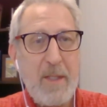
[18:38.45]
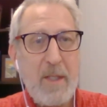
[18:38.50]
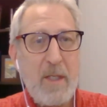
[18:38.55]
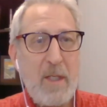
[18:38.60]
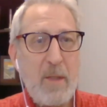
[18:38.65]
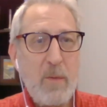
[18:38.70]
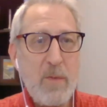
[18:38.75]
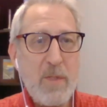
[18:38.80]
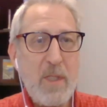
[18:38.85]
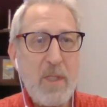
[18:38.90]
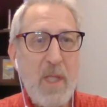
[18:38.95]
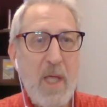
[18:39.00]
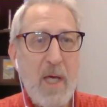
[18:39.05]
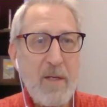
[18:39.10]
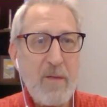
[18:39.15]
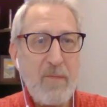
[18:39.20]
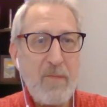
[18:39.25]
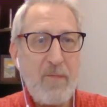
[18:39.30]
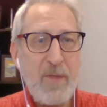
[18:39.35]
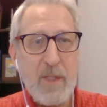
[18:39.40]
There was a lot
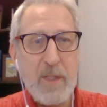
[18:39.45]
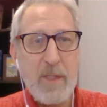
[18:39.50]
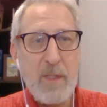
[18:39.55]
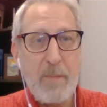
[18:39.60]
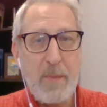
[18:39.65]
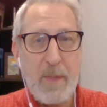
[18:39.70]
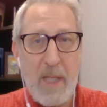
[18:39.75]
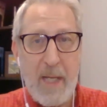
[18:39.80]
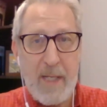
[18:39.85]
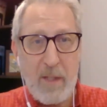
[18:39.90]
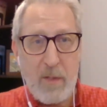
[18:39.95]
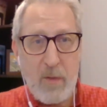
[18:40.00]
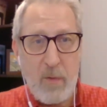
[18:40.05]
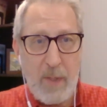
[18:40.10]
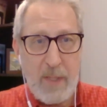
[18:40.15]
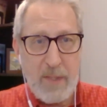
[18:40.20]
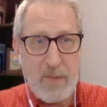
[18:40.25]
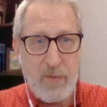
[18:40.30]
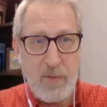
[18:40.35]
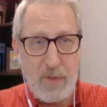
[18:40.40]
of fill-in-the-blank
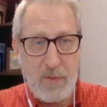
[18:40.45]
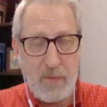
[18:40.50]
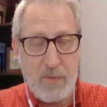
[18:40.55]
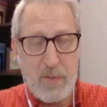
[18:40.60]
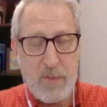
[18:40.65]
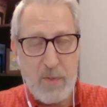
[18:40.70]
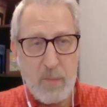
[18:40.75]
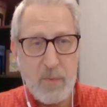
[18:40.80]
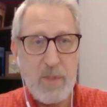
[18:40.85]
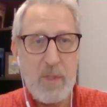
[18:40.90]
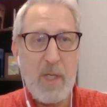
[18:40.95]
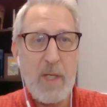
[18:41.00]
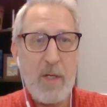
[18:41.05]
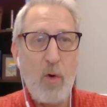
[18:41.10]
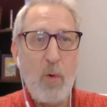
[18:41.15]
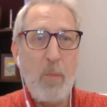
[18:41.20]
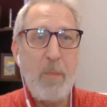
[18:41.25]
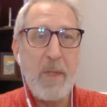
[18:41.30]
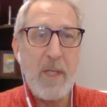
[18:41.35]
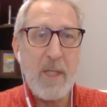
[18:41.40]
questions. It was a lot of
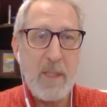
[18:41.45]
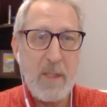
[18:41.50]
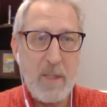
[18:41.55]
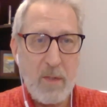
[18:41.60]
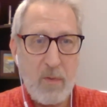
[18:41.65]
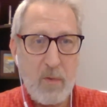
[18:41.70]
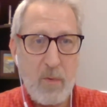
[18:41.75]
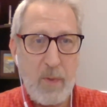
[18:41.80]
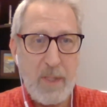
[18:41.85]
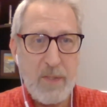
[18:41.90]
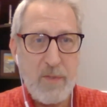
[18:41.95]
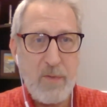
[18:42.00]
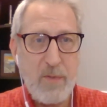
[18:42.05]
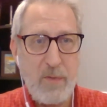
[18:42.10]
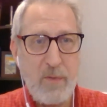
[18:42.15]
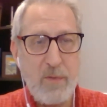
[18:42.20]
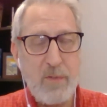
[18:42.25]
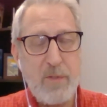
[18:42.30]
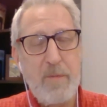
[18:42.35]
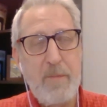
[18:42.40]
open-ended
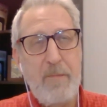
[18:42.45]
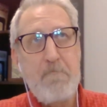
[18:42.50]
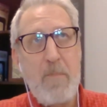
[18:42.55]
questions.